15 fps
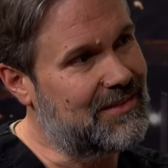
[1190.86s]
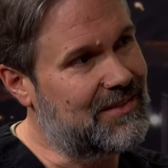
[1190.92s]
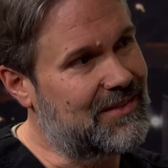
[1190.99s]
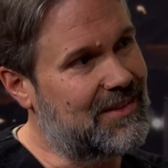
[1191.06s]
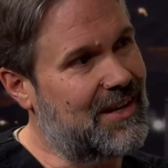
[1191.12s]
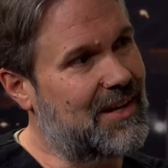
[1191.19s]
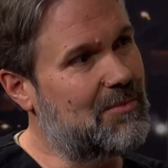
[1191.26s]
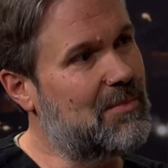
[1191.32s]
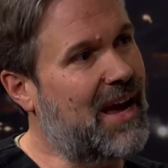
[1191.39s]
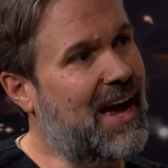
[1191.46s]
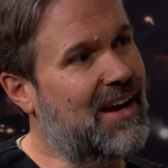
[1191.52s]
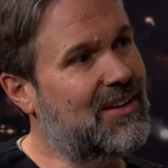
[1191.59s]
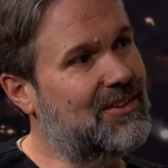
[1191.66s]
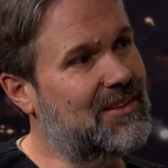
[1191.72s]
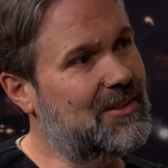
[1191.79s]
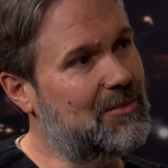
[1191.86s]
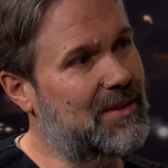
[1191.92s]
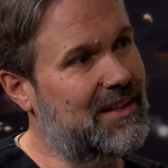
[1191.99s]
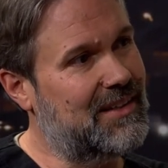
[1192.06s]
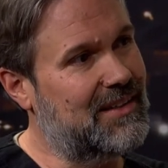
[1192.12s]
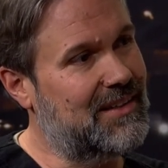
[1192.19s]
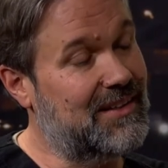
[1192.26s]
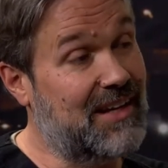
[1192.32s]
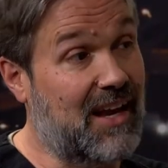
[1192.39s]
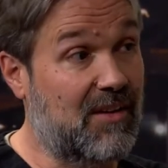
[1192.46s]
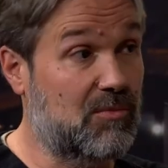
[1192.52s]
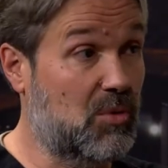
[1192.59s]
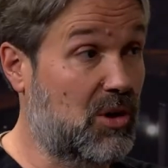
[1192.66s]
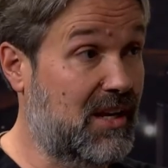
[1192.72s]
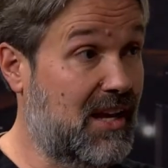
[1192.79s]
cut back a little bit and have
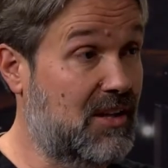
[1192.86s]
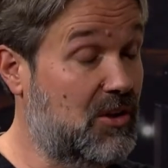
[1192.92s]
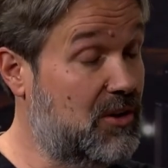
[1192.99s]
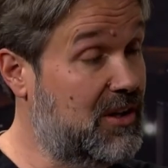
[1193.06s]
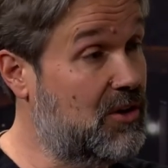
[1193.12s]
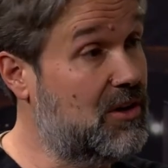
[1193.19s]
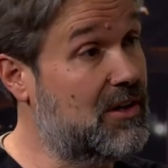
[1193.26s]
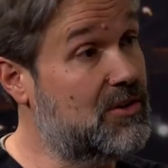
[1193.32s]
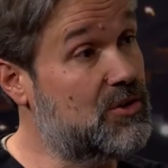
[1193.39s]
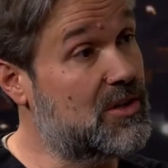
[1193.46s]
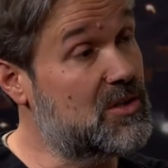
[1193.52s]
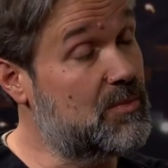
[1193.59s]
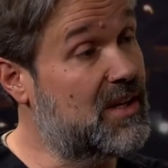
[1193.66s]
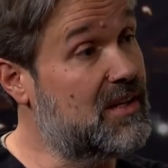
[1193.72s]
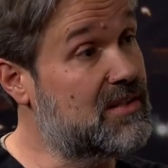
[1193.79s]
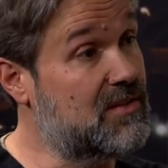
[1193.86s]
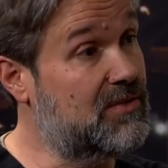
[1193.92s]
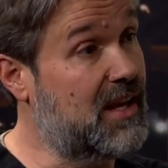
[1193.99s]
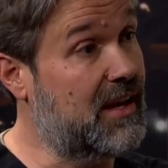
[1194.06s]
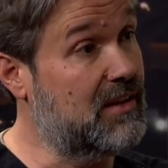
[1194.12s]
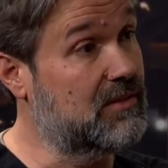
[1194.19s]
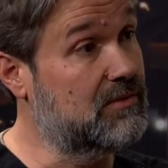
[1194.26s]
more yellow urine just because of that.